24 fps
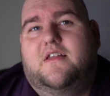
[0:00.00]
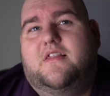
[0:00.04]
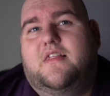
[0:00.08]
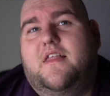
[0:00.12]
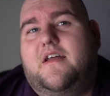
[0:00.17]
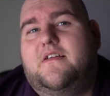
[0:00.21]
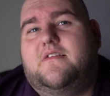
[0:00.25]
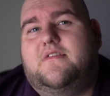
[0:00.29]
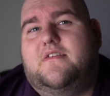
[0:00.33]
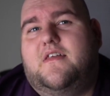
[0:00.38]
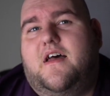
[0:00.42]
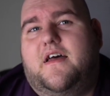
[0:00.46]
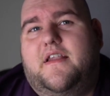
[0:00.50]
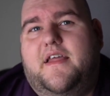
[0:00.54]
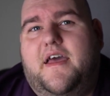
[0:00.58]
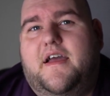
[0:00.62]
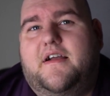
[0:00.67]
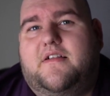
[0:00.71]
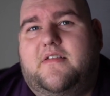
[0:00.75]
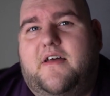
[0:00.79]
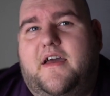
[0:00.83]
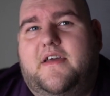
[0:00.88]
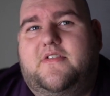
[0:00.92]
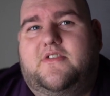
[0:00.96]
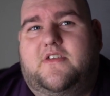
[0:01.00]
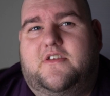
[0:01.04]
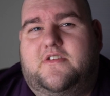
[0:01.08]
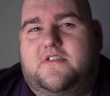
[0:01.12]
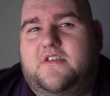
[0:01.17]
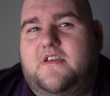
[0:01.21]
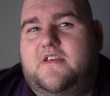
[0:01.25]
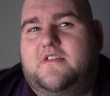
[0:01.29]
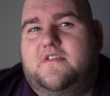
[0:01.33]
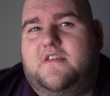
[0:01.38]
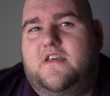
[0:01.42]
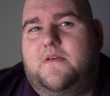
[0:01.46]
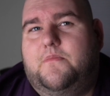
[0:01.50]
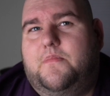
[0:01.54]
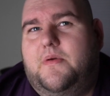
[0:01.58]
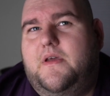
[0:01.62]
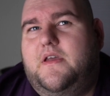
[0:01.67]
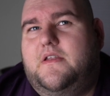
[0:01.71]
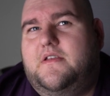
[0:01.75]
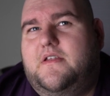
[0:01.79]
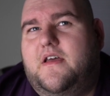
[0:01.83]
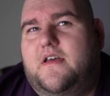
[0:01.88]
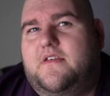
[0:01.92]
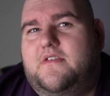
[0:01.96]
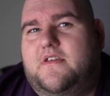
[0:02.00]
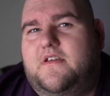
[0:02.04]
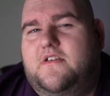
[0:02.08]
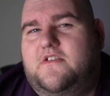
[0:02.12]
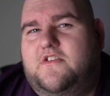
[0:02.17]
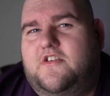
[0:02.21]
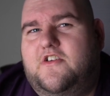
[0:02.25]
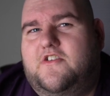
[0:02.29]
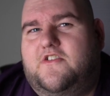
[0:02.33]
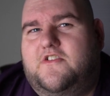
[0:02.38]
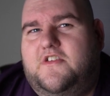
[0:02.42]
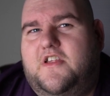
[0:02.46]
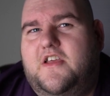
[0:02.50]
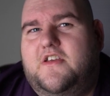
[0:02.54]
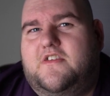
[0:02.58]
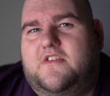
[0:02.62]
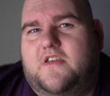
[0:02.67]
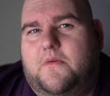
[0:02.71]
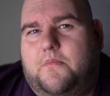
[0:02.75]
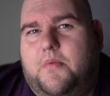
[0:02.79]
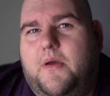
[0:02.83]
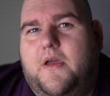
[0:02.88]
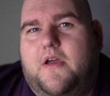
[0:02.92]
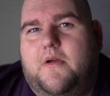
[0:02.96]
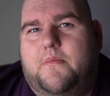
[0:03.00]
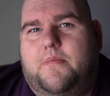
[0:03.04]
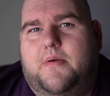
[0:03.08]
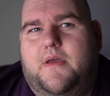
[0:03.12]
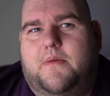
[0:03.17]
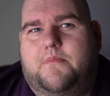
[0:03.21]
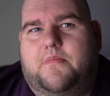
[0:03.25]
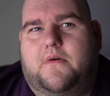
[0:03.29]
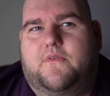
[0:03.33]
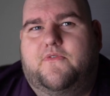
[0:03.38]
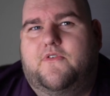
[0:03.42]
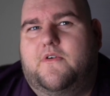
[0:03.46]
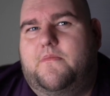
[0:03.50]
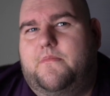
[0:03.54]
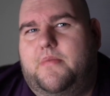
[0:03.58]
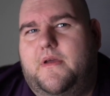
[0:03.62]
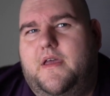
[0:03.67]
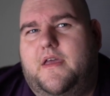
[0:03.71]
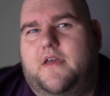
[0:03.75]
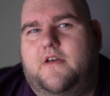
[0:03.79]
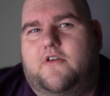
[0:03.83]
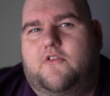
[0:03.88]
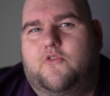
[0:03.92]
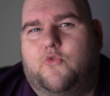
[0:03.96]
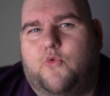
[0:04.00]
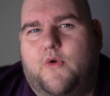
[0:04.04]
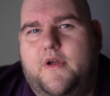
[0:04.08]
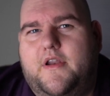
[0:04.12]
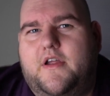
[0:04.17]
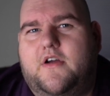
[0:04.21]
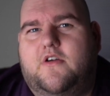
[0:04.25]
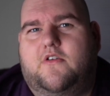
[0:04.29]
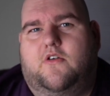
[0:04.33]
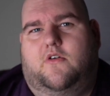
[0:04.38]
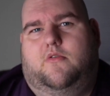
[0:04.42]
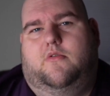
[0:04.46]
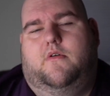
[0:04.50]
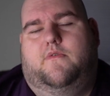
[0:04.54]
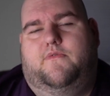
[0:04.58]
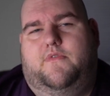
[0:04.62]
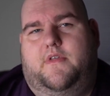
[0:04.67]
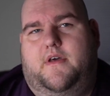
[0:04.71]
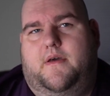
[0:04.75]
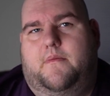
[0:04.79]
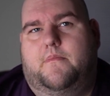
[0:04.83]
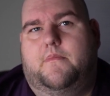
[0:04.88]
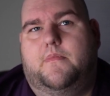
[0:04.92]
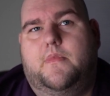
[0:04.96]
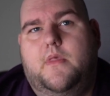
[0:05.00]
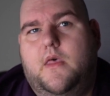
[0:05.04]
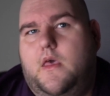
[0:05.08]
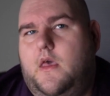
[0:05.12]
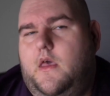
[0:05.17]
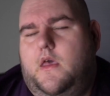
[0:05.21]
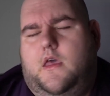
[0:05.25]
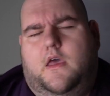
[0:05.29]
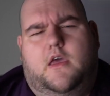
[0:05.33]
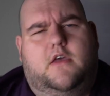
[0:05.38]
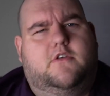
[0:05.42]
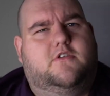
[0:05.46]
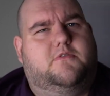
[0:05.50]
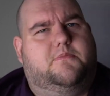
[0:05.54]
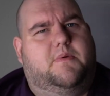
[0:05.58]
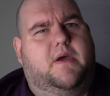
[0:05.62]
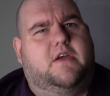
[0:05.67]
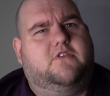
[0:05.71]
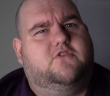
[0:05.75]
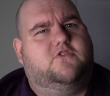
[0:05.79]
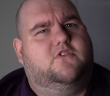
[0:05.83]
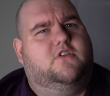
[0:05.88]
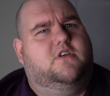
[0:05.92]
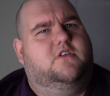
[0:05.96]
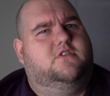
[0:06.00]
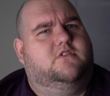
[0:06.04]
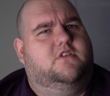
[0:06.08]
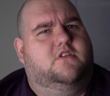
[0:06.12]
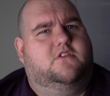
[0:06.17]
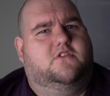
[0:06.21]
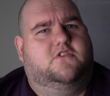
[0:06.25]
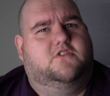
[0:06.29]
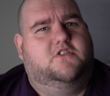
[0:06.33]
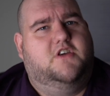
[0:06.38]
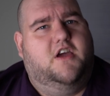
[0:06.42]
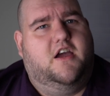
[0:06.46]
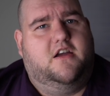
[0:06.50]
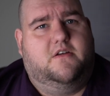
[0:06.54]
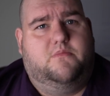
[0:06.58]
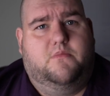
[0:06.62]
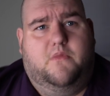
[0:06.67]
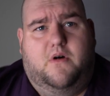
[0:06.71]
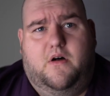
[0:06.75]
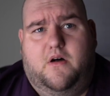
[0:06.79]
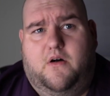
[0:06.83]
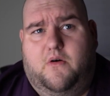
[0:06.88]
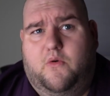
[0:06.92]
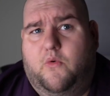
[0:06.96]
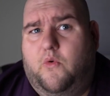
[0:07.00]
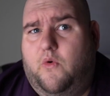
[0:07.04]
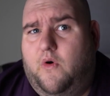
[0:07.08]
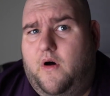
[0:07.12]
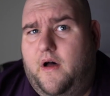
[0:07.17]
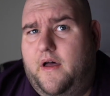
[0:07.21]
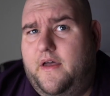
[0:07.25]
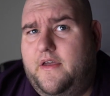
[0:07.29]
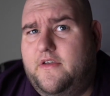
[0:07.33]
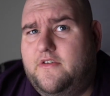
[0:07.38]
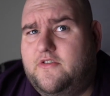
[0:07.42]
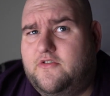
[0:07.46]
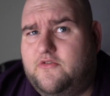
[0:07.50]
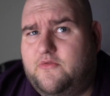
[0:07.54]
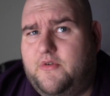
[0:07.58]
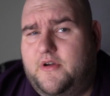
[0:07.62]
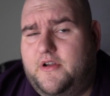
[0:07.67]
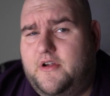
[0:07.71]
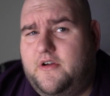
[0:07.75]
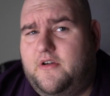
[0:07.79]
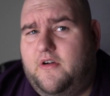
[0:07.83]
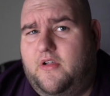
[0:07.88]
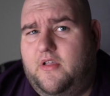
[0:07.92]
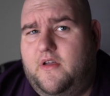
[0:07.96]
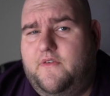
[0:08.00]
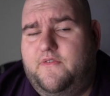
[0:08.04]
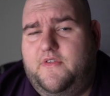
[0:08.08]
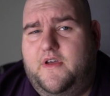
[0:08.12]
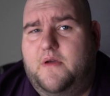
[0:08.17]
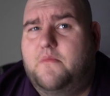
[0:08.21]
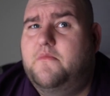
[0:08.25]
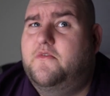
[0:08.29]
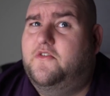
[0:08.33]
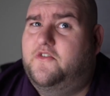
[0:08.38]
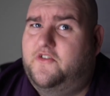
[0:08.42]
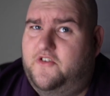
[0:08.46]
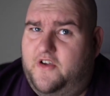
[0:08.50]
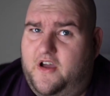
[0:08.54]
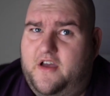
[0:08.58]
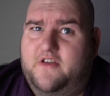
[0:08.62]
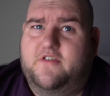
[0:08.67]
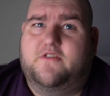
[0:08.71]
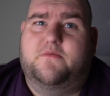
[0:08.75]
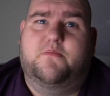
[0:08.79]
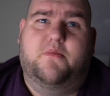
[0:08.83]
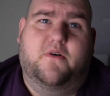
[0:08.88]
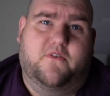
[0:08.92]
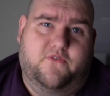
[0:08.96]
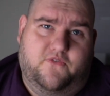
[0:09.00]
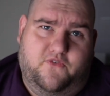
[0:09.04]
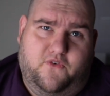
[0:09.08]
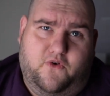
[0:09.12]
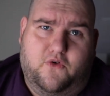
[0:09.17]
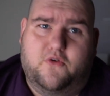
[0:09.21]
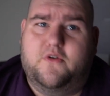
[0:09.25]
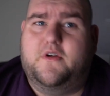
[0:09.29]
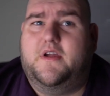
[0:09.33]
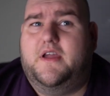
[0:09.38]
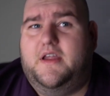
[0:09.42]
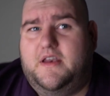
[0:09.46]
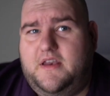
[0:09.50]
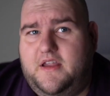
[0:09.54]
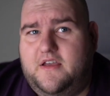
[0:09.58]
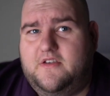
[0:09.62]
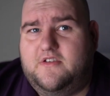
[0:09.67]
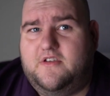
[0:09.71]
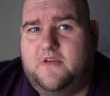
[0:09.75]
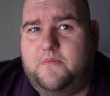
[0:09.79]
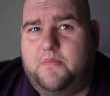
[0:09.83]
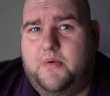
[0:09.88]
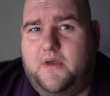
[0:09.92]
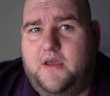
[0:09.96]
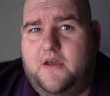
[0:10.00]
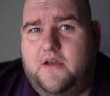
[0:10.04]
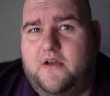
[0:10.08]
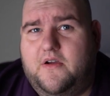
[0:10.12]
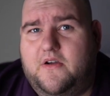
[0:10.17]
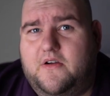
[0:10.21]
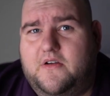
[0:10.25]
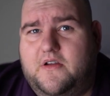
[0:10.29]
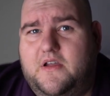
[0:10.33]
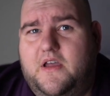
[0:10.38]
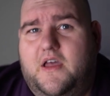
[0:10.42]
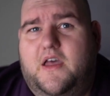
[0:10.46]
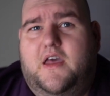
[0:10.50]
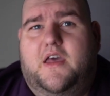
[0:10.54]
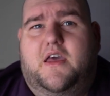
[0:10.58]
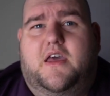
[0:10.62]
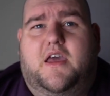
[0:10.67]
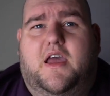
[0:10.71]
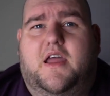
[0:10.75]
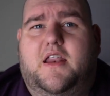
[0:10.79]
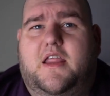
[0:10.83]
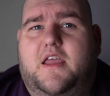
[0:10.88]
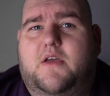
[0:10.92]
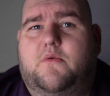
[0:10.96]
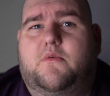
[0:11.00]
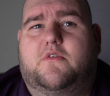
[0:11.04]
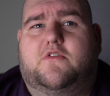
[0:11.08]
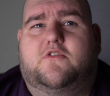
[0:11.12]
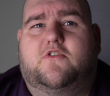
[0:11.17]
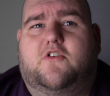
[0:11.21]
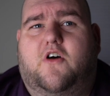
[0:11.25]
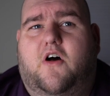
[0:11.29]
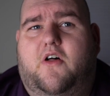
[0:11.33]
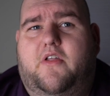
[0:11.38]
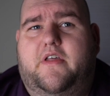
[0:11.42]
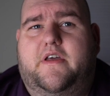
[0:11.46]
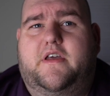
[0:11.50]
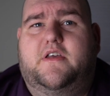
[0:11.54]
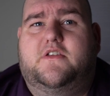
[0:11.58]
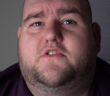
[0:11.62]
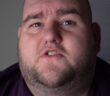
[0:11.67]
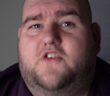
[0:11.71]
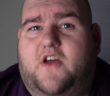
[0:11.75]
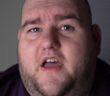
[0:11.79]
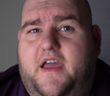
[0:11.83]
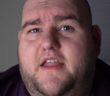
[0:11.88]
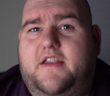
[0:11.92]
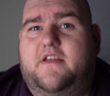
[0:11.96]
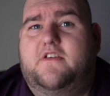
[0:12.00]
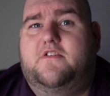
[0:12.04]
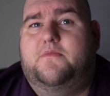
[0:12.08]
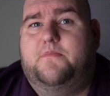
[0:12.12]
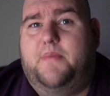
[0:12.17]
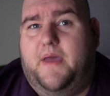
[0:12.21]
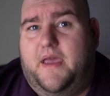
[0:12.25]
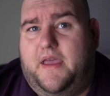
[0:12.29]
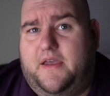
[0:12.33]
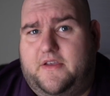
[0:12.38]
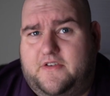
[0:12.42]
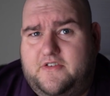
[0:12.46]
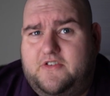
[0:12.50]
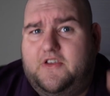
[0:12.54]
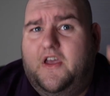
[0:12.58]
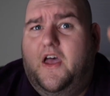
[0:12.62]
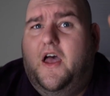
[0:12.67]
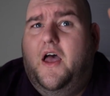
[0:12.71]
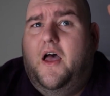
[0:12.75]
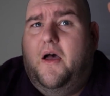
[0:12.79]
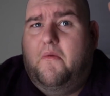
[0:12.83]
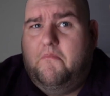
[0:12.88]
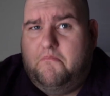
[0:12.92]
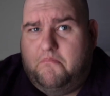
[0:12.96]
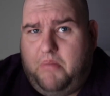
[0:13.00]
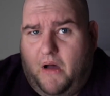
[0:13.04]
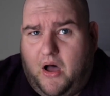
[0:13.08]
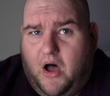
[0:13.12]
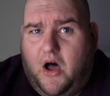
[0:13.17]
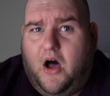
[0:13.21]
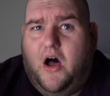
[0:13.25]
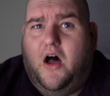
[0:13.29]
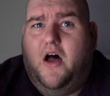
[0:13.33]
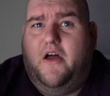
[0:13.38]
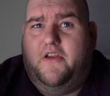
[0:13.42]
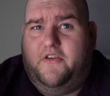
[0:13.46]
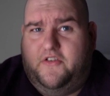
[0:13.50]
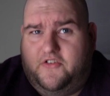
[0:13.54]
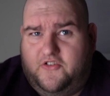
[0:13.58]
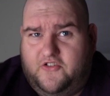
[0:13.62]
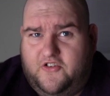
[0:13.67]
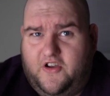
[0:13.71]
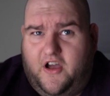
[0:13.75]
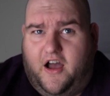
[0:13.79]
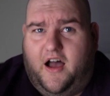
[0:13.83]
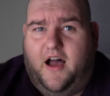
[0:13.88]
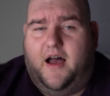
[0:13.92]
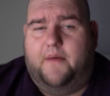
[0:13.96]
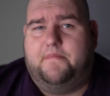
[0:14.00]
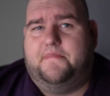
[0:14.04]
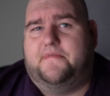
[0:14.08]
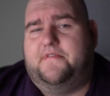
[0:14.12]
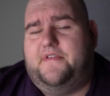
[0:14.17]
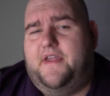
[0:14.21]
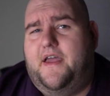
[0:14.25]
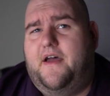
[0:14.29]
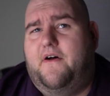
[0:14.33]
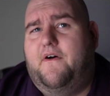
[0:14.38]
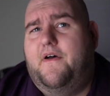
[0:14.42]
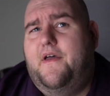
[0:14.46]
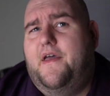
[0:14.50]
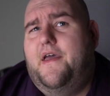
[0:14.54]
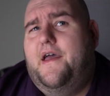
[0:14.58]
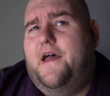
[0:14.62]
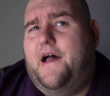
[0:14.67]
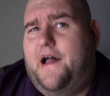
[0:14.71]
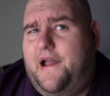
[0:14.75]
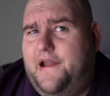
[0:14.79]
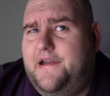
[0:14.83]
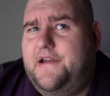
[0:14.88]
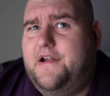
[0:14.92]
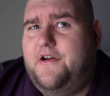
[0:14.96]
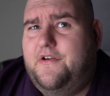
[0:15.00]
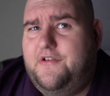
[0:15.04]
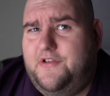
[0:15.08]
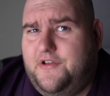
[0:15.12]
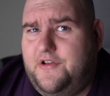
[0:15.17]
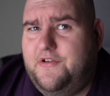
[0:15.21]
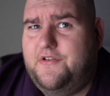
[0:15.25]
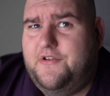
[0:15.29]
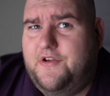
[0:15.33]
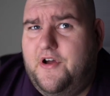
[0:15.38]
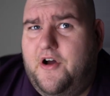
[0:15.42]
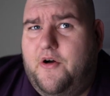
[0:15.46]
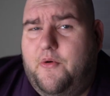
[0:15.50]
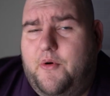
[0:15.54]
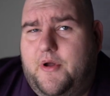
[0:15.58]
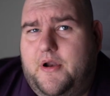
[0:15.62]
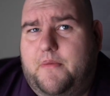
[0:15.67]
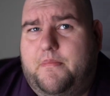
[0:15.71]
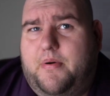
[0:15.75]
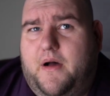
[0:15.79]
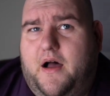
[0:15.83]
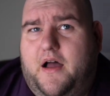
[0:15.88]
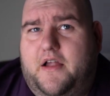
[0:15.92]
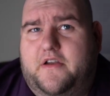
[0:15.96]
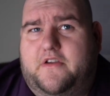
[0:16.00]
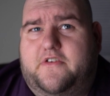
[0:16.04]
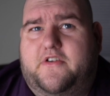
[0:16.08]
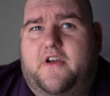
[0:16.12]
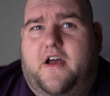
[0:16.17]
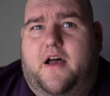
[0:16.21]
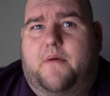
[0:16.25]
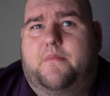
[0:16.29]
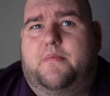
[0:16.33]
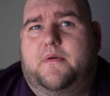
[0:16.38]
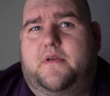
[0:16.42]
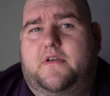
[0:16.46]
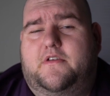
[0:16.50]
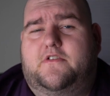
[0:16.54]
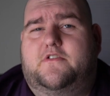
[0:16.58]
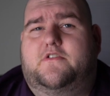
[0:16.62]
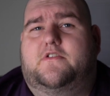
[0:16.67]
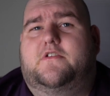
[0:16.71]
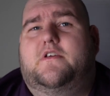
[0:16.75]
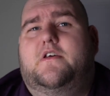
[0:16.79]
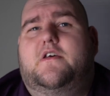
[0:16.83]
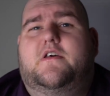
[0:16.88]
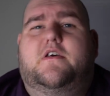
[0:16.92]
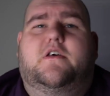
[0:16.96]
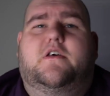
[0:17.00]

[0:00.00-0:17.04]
Let's not act like the CCP doesn't just disappear people for being critical of them, especially since Jack Ma was critical of them just before he disappeared, and he was calling China's banks pawn shops. Now, I know you know what a pawn shop is,